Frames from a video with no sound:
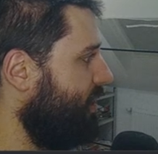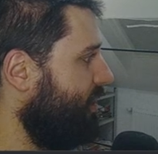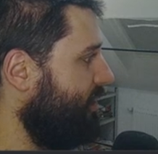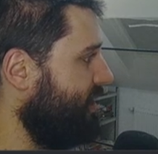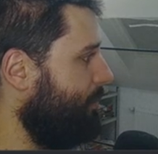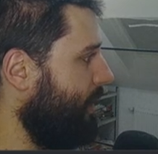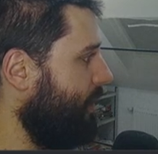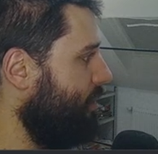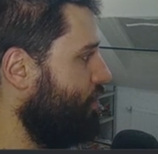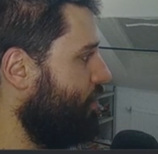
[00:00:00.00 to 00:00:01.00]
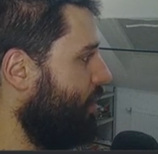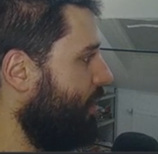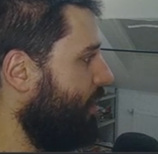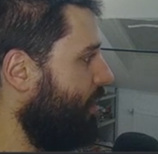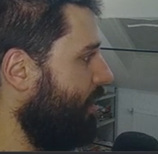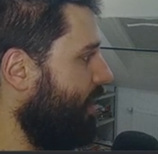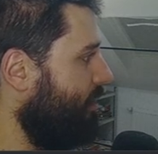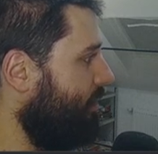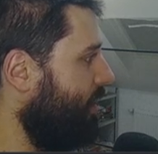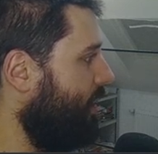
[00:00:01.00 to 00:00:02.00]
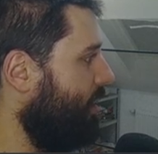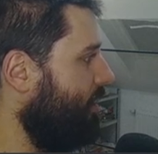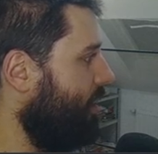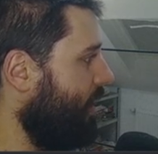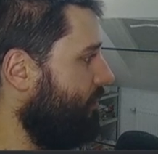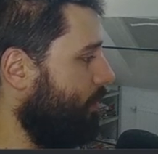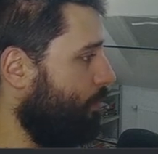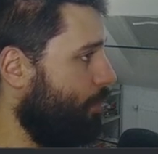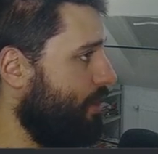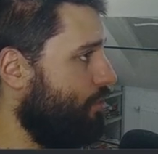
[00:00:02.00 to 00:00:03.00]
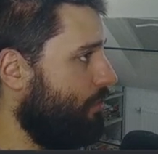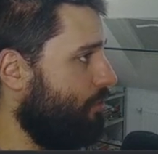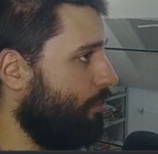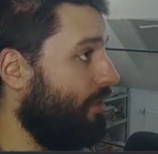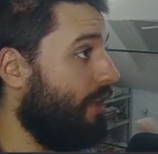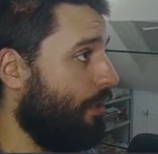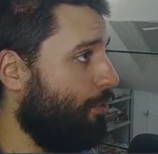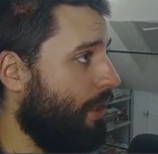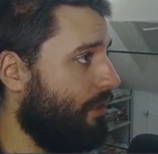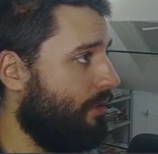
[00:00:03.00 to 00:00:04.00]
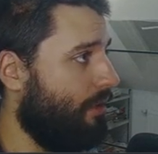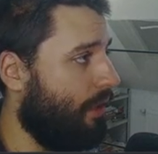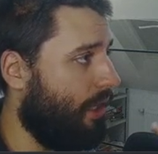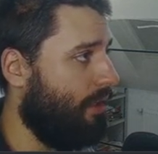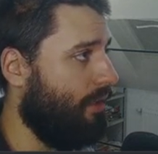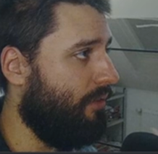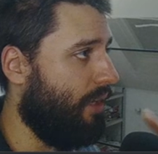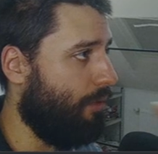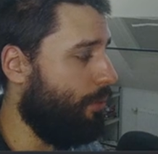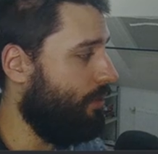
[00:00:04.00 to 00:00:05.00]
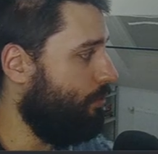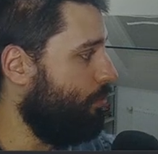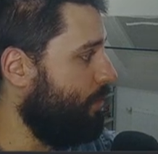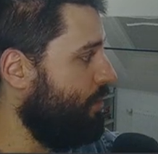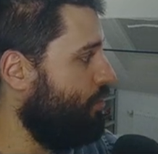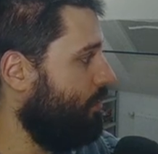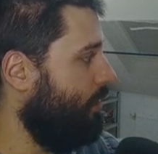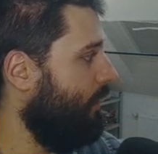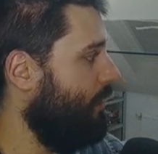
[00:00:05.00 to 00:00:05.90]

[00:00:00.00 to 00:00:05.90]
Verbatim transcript: test package, eval line, eval region. So evaluate the line, evaluate the region.